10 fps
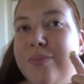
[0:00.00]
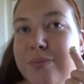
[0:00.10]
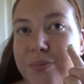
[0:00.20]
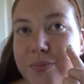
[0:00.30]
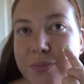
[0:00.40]

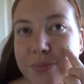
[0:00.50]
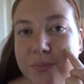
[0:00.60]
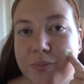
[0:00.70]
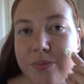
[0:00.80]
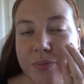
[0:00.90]
scrub
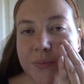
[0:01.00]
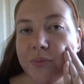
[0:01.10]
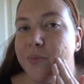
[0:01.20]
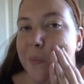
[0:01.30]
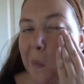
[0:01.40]
this
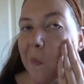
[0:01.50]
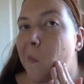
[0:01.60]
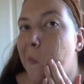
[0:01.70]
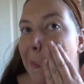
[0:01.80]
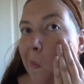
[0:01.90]
all over my
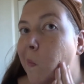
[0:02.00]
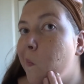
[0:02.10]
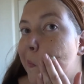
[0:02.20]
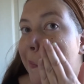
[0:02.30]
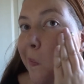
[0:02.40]

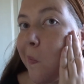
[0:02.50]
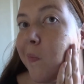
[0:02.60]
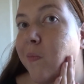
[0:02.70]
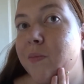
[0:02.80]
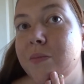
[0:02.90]
skin. I
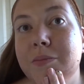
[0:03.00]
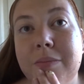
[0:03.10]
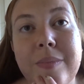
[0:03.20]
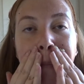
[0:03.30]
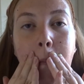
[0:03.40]
love the
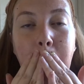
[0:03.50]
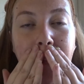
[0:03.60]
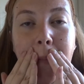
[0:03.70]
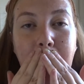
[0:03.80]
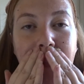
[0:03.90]
feel of
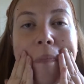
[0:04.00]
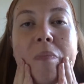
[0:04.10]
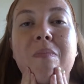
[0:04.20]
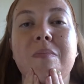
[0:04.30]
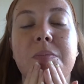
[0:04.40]

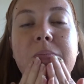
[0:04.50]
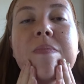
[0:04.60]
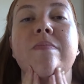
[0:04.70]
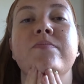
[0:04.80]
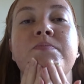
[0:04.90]
this,
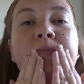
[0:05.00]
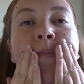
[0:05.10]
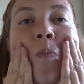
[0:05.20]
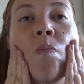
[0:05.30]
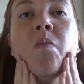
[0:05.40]
and
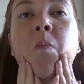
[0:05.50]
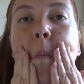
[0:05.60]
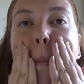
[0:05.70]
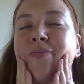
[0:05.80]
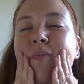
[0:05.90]
I
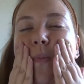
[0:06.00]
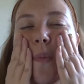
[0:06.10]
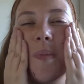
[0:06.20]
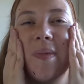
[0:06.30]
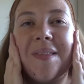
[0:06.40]
don't always
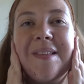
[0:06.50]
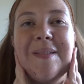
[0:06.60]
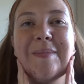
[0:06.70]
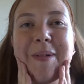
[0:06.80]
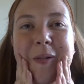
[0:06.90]
do this. I
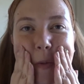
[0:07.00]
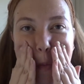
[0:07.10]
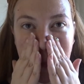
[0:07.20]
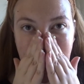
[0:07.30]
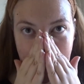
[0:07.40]
do
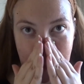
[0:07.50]
a